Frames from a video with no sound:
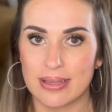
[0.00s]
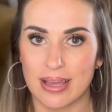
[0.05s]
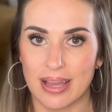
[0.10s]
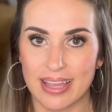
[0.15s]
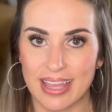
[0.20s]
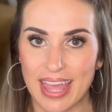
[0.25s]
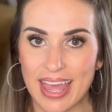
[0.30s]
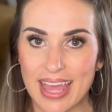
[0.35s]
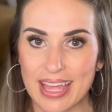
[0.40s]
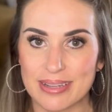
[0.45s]

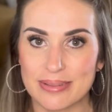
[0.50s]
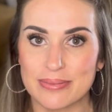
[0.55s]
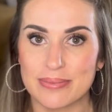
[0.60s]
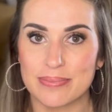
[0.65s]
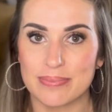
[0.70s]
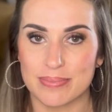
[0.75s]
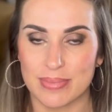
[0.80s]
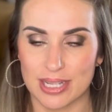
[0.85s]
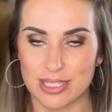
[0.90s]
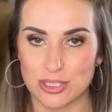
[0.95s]
again,
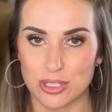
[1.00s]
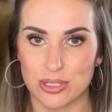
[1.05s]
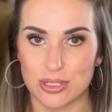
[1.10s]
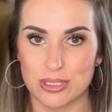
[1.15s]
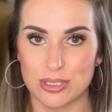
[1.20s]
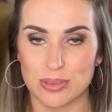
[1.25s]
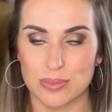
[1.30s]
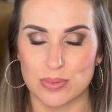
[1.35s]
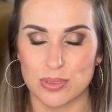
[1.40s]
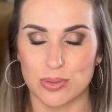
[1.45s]
make sure
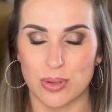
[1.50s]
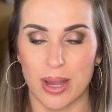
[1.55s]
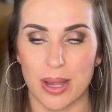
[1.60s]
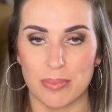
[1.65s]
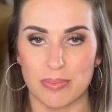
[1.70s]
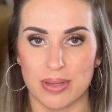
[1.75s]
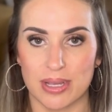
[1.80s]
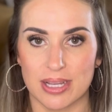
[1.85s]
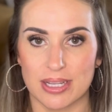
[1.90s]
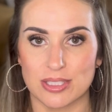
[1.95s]
you're
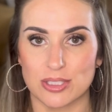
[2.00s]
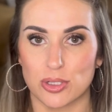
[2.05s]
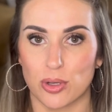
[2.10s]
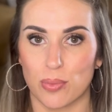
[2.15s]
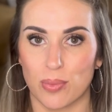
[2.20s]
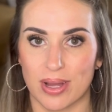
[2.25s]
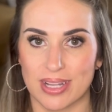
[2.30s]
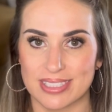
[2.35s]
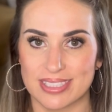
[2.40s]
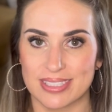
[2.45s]
subscribed because you'll
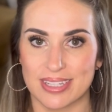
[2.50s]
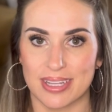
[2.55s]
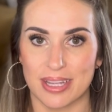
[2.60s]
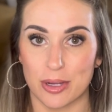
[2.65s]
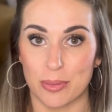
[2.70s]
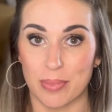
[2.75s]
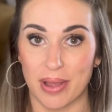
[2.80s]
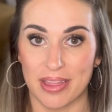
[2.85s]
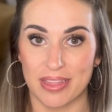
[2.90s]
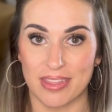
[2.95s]
want to
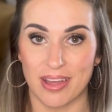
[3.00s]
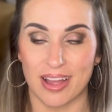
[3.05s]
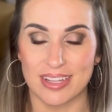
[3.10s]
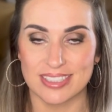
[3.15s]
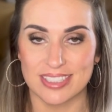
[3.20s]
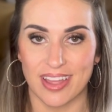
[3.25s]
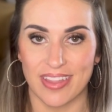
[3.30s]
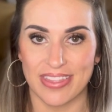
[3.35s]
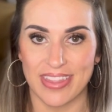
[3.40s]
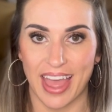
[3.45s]
hear my
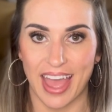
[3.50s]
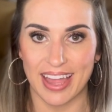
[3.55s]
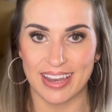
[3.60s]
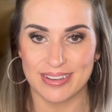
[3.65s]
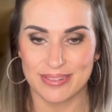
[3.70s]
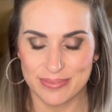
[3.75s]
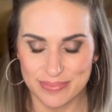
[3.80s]
thoughts on that.